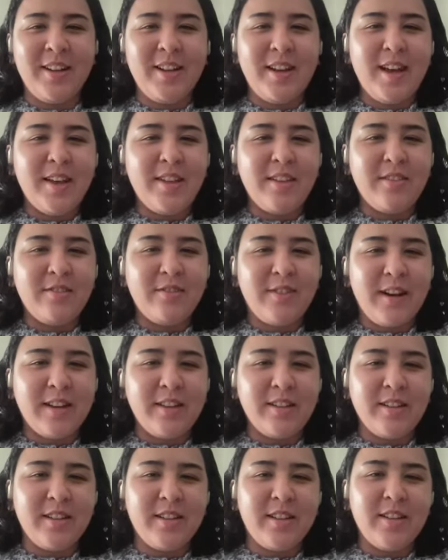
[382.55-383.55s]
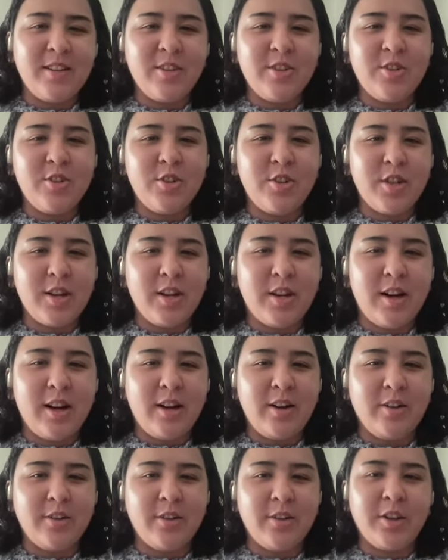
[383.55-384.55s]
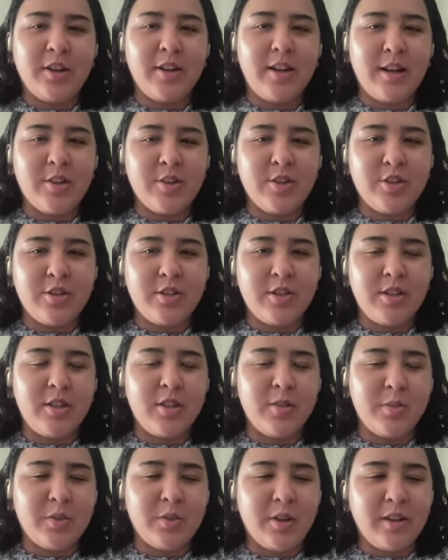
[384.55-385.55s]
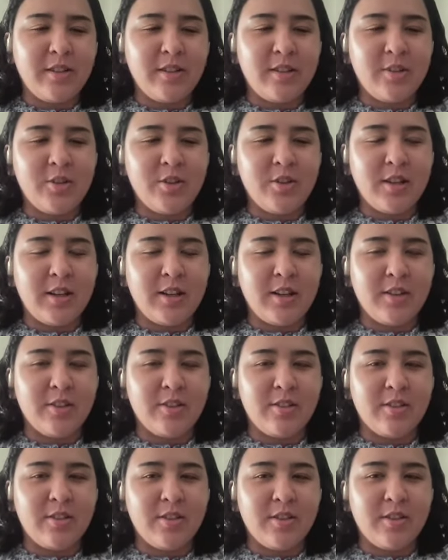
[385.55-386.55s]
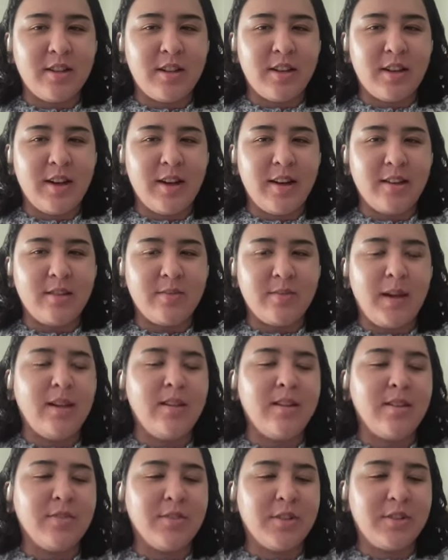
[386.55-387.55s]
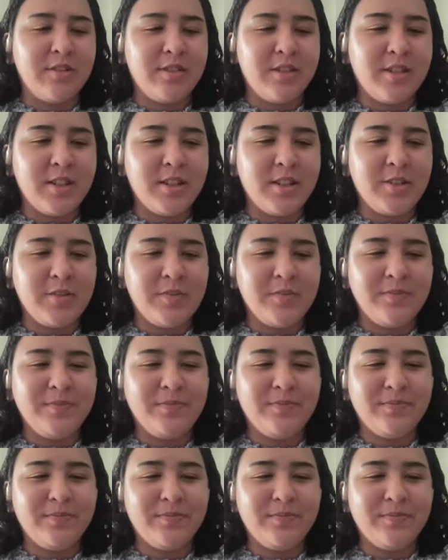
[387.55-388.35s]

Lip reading: And then finally, could you share how your connection to Human Rights Educators USA has made a difference to you?